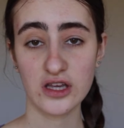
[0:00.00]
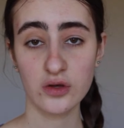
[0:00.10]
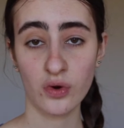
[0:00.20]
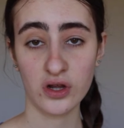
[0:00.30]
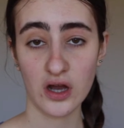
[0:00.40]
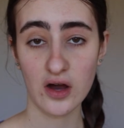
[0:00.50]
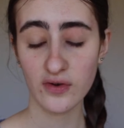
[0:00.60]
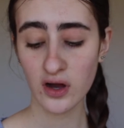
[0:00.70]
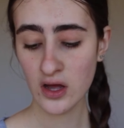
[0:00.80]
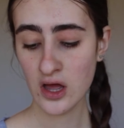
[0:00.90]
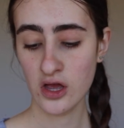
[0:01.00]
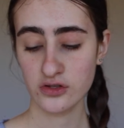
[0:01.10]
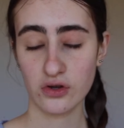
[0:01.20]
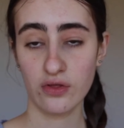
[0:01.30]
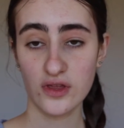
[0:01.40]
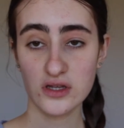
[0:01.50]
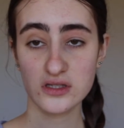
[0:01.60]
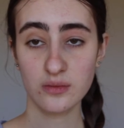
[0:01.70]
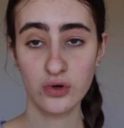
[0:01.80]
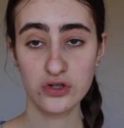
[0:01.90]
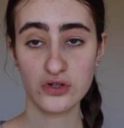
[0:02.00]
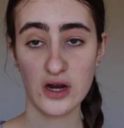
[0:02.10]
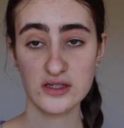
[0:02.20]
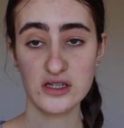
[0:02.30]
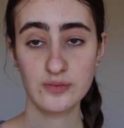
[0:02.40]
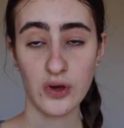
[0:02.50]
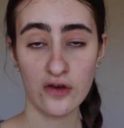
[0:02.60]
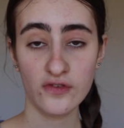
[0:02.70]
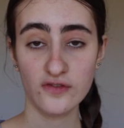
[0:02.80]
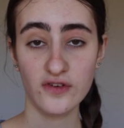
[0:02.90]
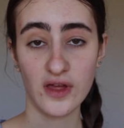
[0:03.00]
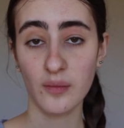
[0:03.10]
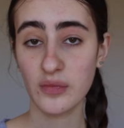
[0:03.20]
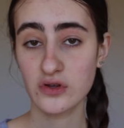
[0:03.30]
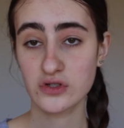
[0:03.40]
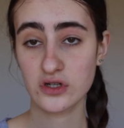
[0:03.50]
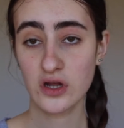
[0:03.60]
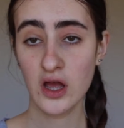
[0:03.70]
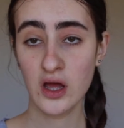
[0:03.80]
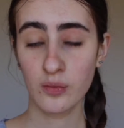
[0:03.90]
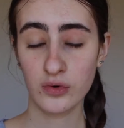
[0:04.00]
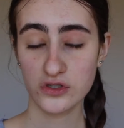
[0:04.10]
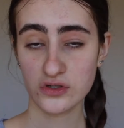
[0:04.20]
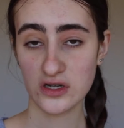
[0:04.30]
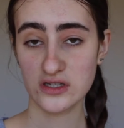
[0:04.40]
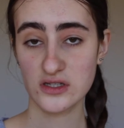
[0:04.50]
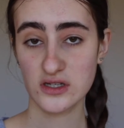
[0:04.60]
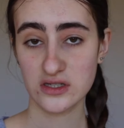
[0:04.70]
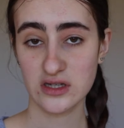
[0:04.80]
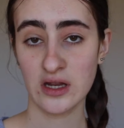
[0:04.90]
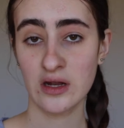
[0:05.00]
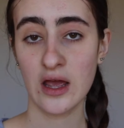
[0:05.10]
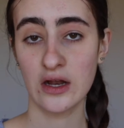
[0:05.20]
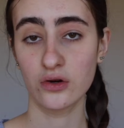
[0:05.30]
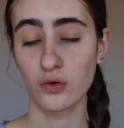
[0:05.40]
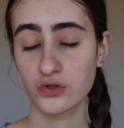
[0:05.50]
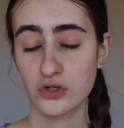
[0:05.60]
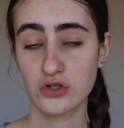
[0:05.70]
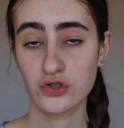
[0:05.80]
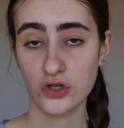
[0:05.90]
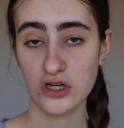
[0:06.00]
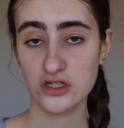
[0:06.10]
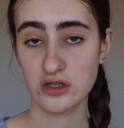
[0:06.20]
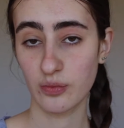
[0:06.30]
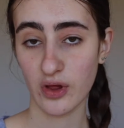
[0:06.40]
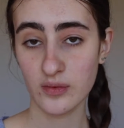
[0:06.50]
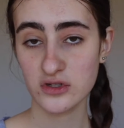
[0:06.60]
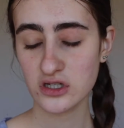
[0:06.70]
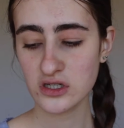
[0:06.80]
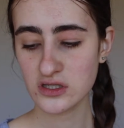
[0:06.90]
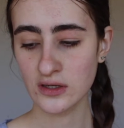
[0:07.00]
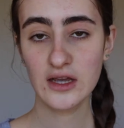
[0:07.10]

that you want to cover. So this moisturizer is perfect for that because it moisturizes your skin and it also treats your blemishes.